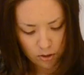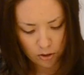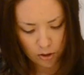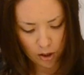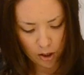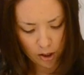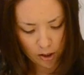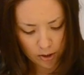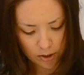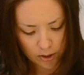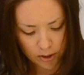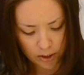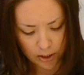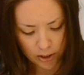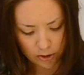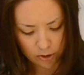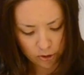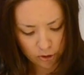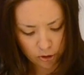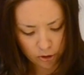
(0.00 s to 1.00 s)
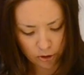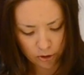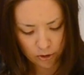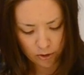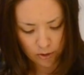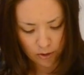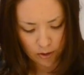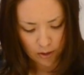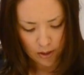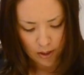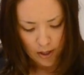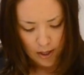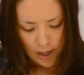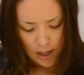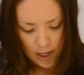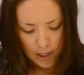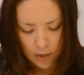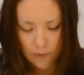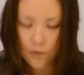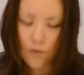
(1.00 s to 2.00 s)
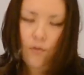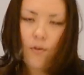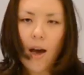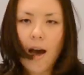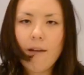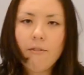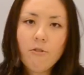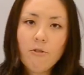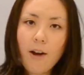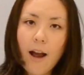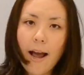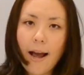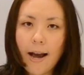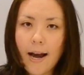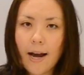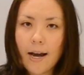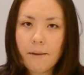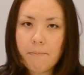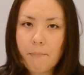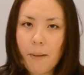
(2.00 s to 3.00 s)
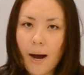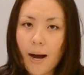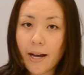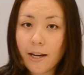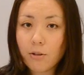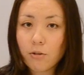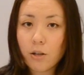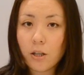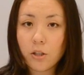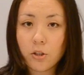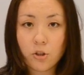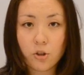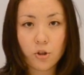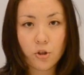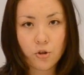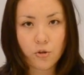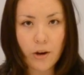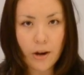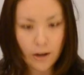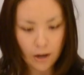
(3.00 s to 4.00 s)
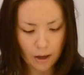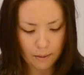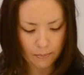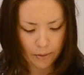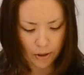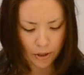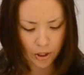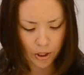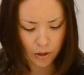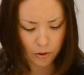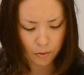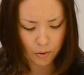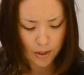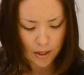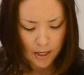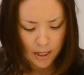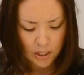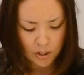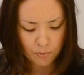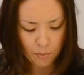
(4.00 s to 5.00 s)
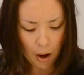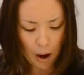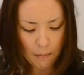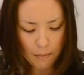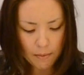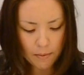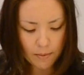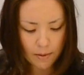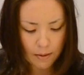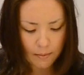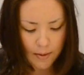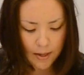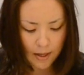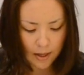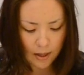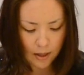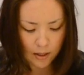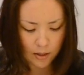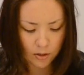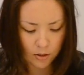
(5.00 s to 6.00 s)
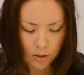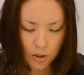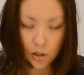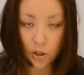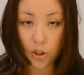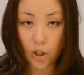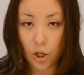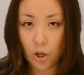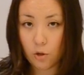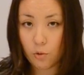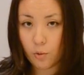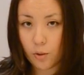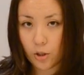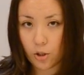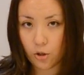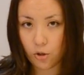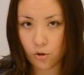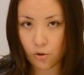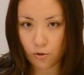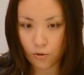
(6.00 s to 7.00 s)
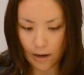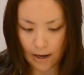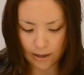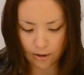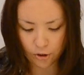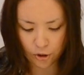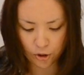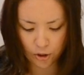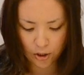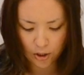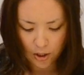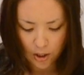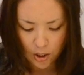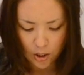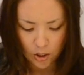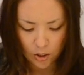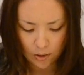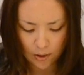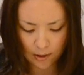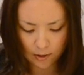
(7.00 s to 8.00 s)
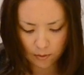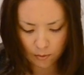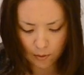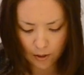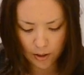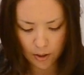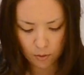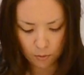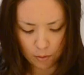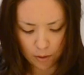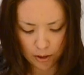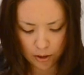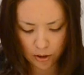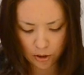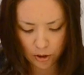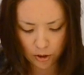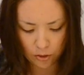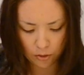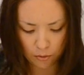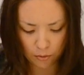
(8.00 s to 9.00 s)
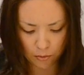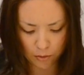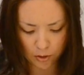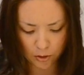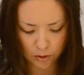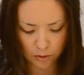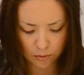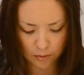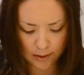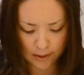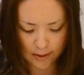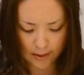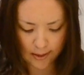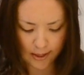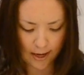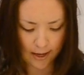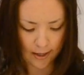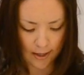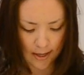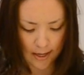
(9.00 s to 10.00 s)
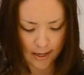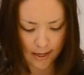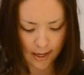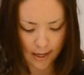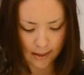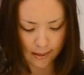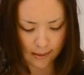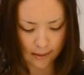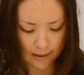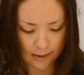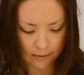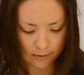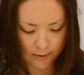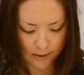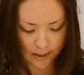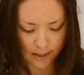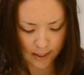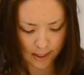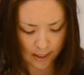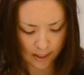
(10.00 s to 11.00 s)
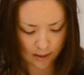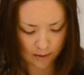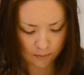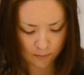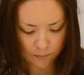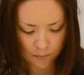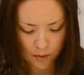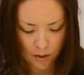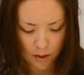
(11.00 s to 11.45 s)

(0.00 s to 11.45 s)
tart dish. And if you've ever had pie crust shrink up on you, it's probably because the dough was stretched. That's why you want to do this technique and lift it in,